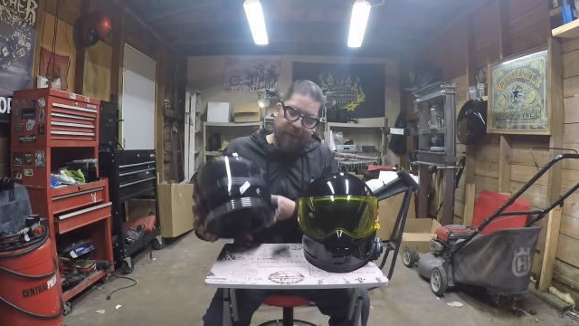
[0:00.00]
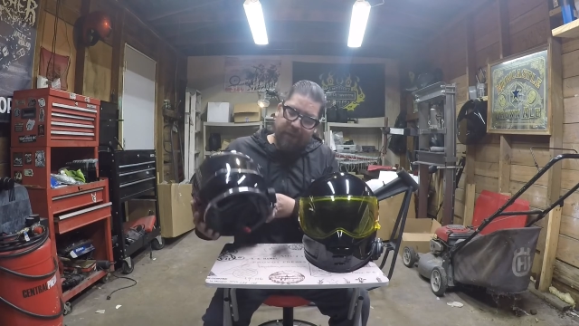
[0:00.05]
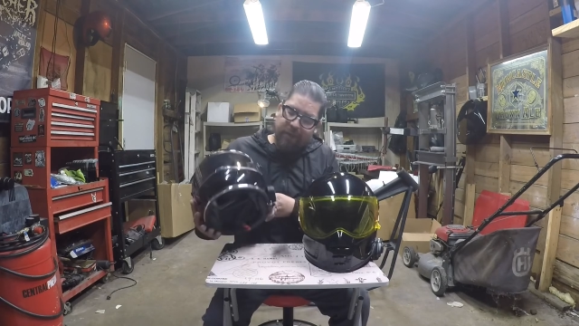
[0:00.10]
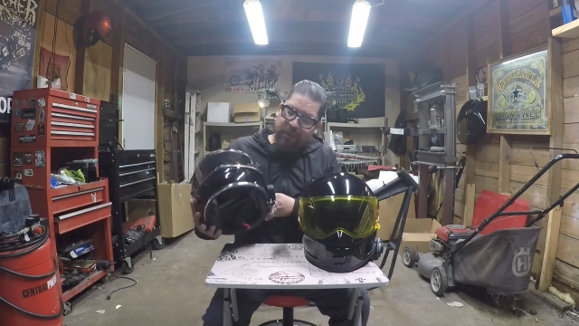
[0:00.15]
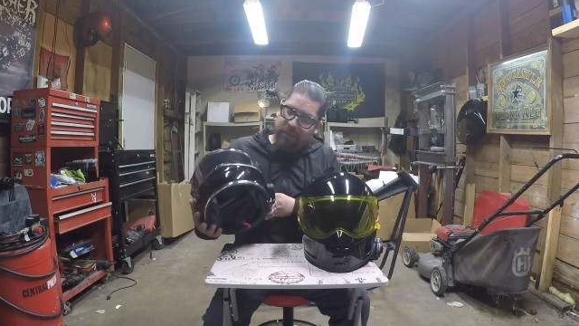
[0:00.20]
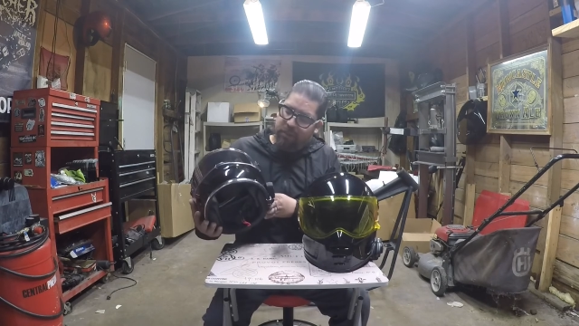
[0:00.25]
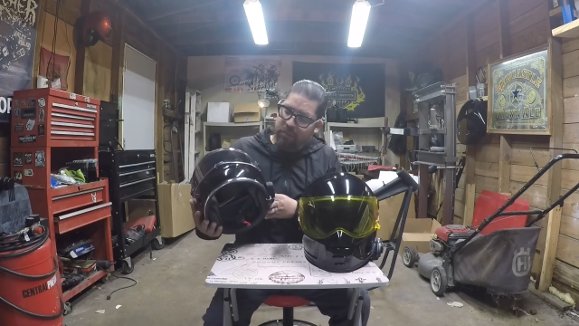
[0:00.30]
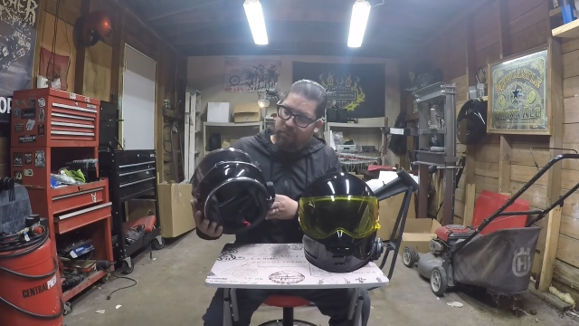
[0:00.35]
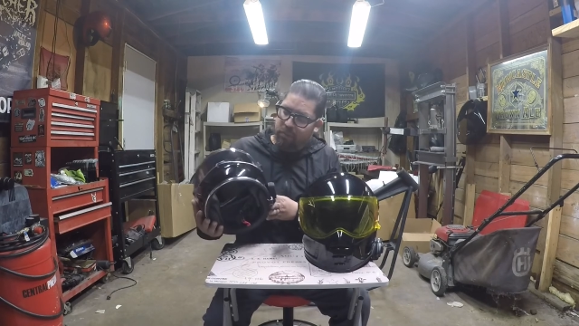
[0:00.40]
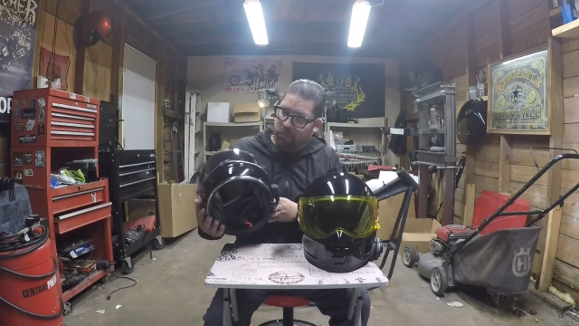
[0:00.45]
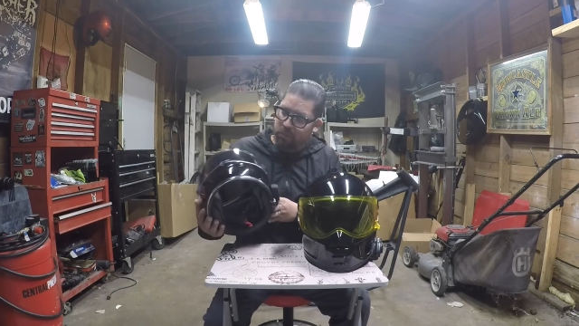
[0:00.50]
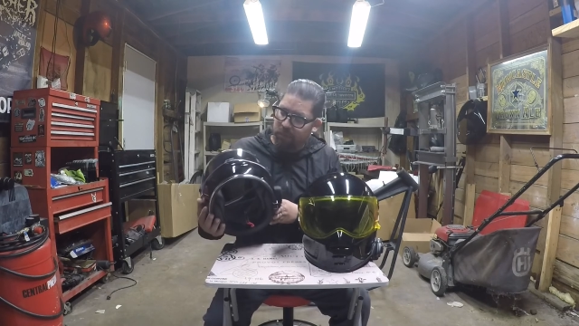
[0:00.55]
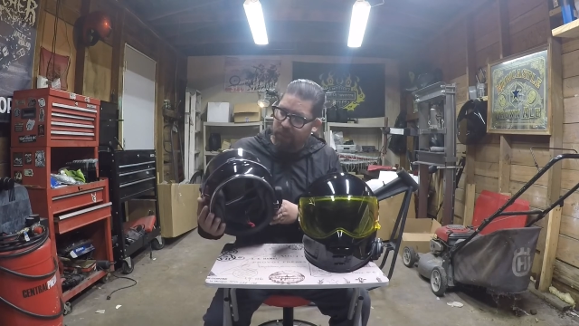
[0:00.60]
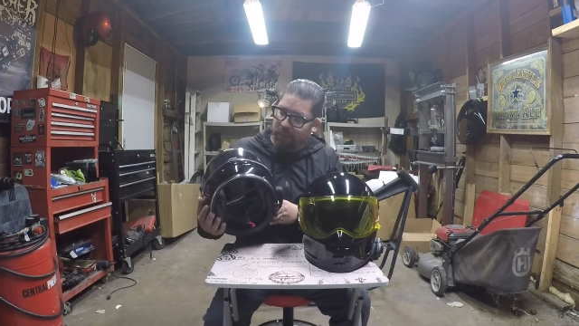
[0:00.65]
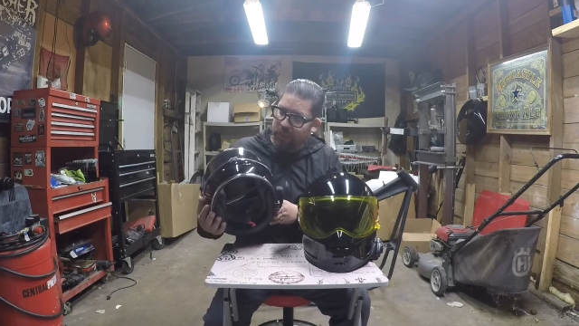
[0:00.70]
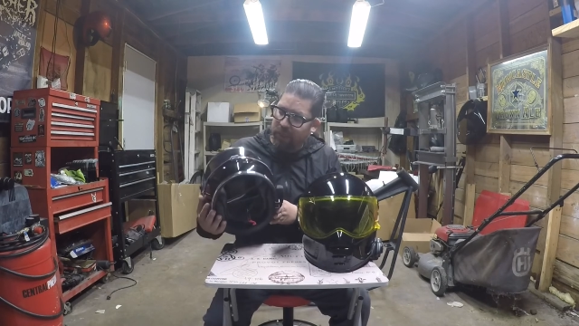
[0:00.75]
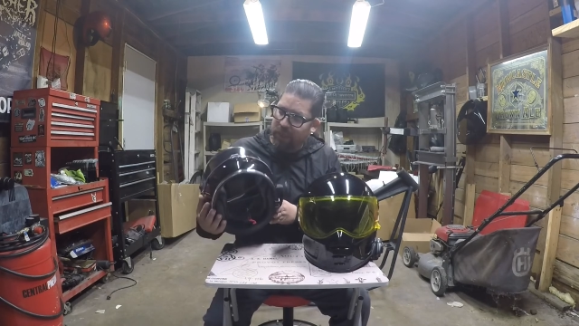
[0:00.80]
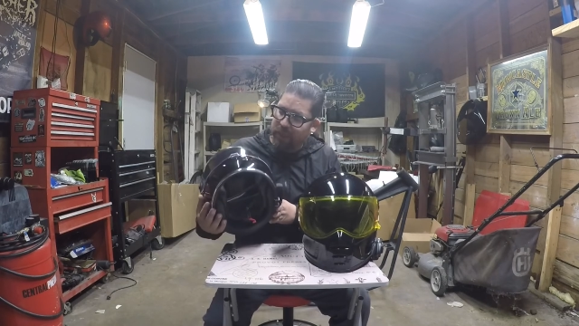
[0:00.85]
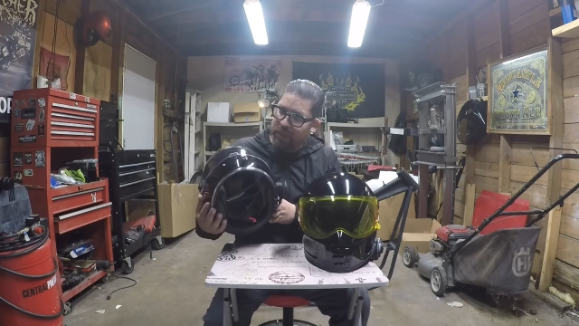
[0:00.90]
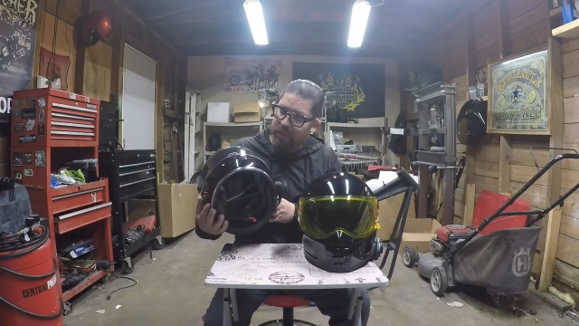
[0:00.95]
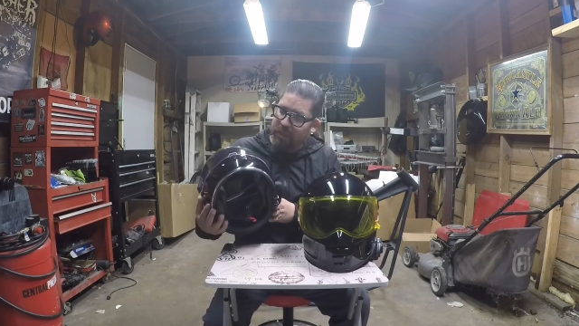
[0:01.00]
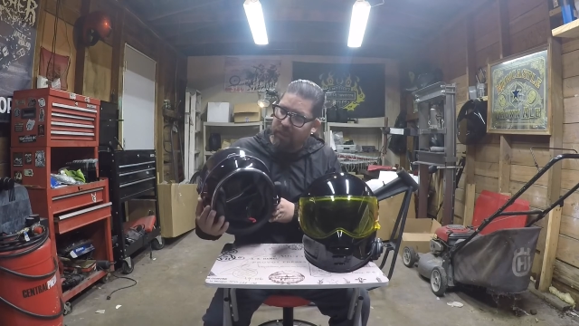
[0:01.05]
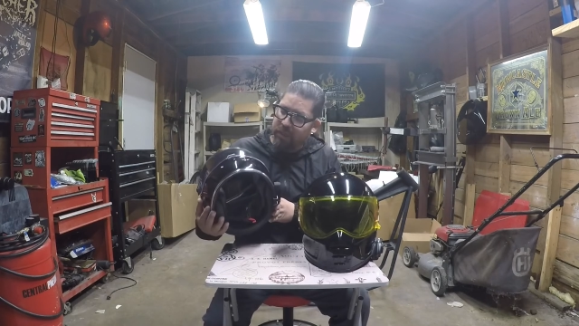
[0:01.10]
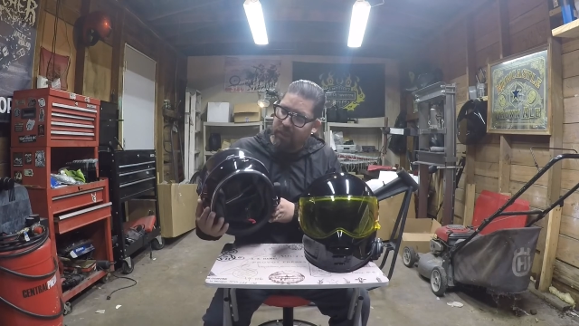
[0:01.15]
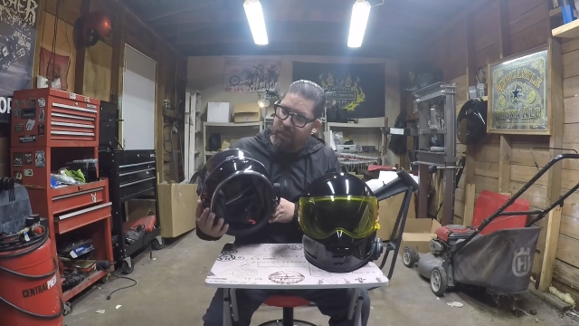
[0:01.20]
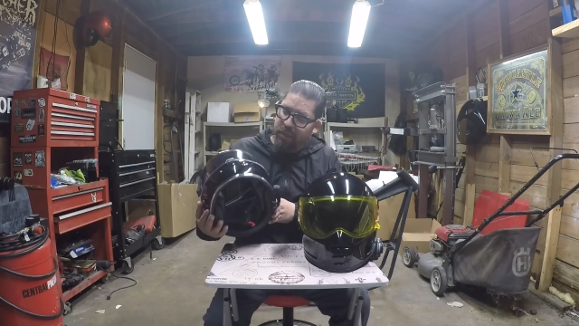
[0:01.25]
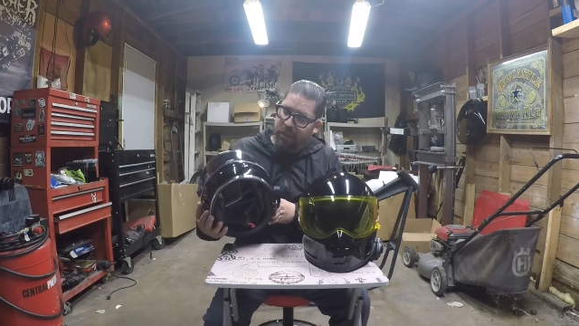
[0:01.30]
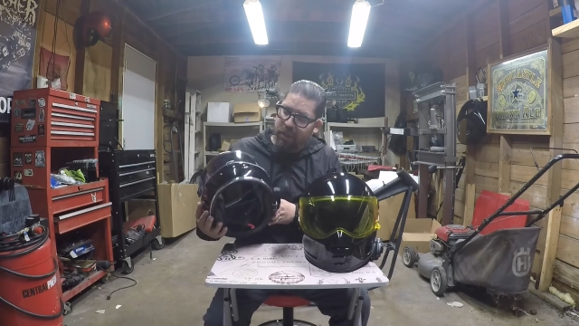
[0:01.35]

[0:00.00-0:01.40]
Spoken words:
It's really nice looking.